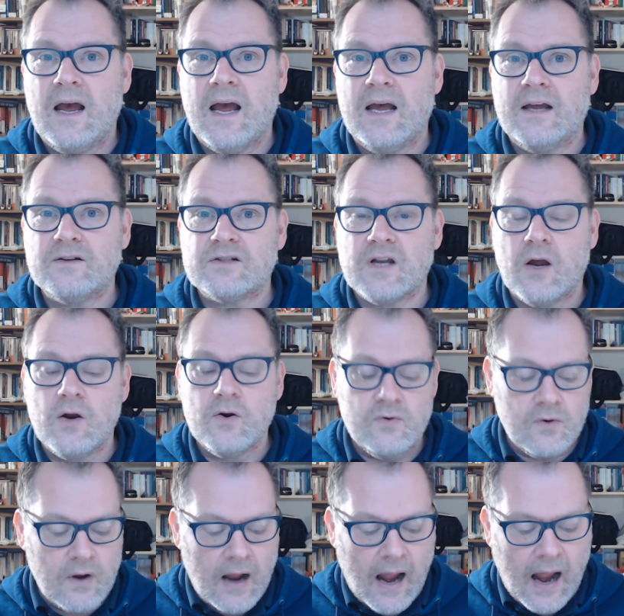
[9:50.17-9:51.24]

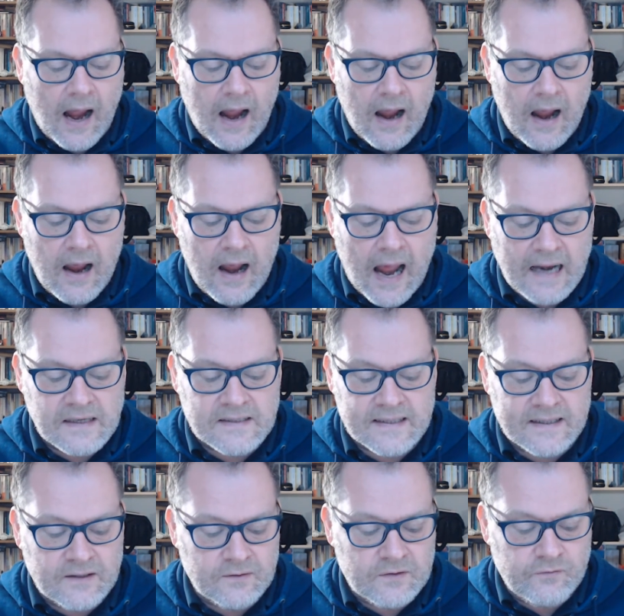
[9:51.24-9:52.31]
So
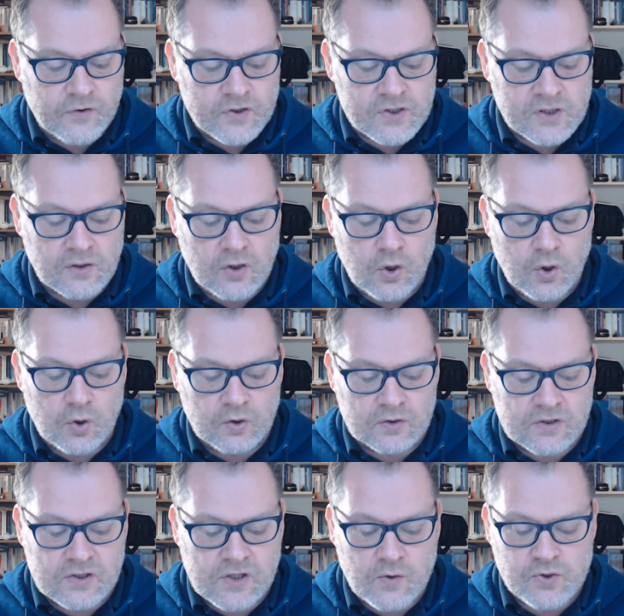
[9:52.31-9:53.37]
Andy and Russell call
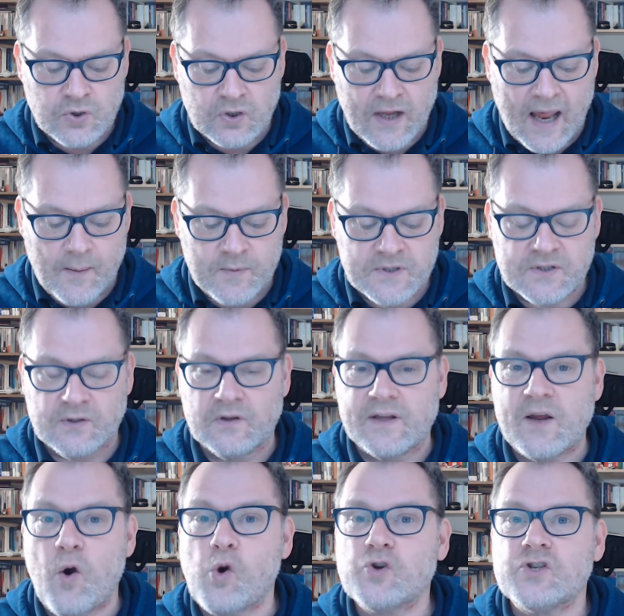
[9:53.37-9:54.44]
social capital
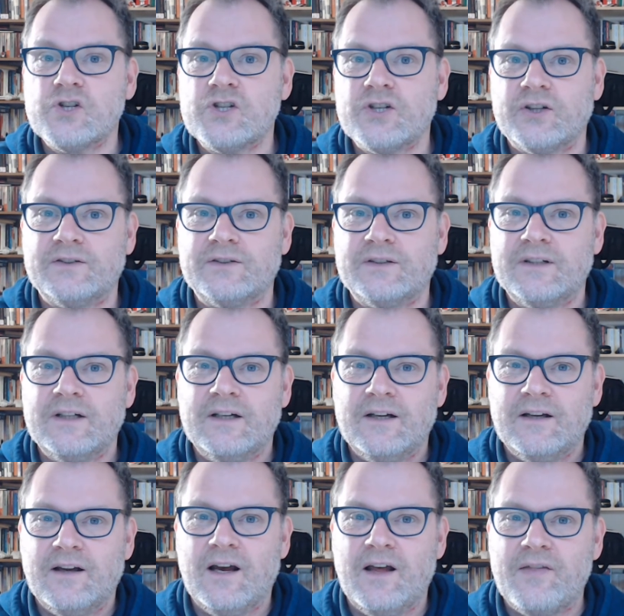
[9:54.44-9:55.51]
the oxygen
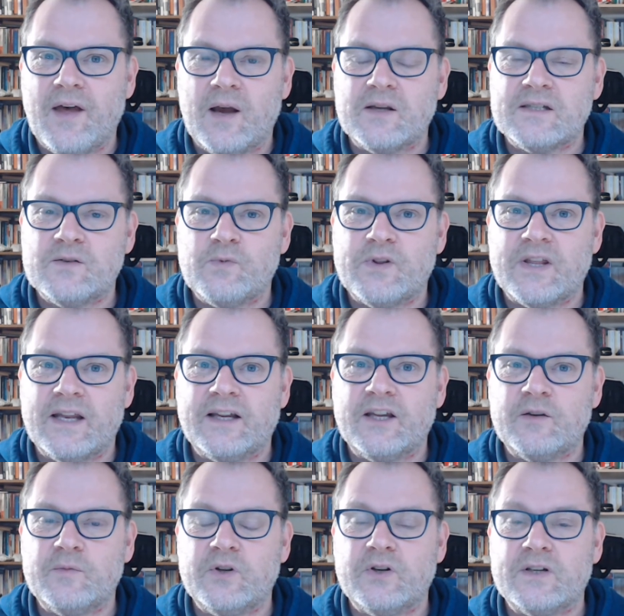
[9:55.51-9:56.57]
that is within
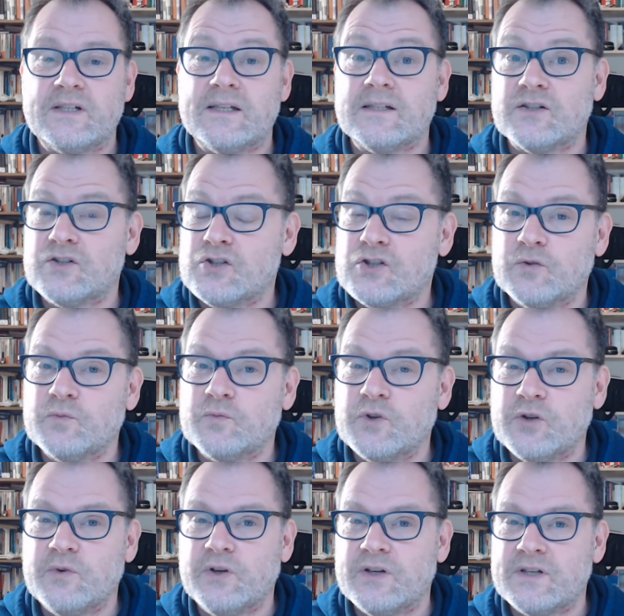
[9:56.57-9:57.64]
communities, and some
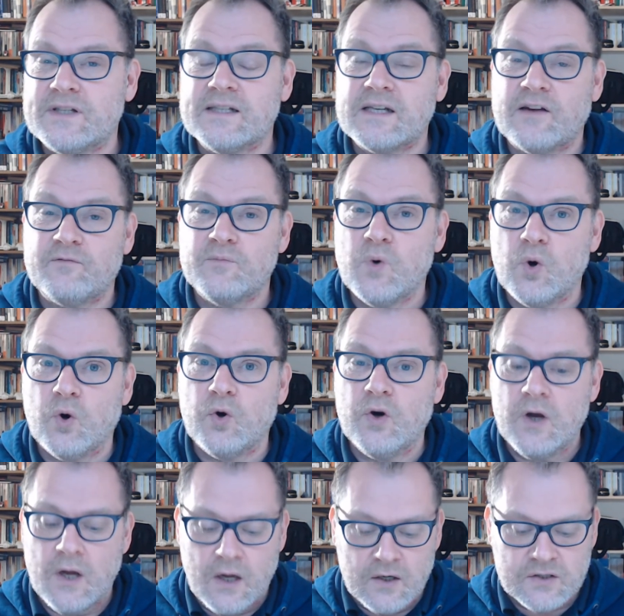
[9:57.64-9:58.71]
communities have more
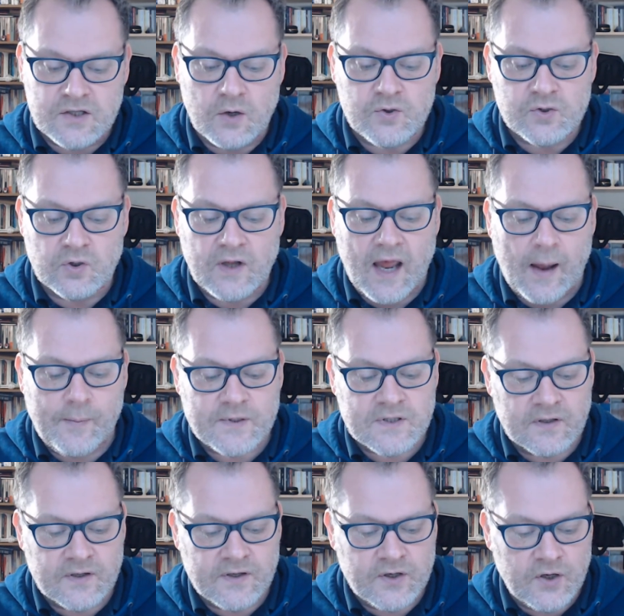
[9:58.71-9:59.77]
social
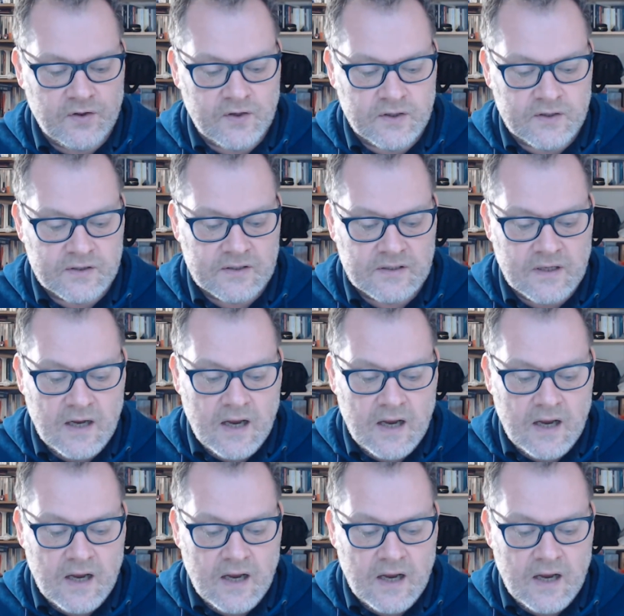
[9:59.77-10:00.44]
capital than others.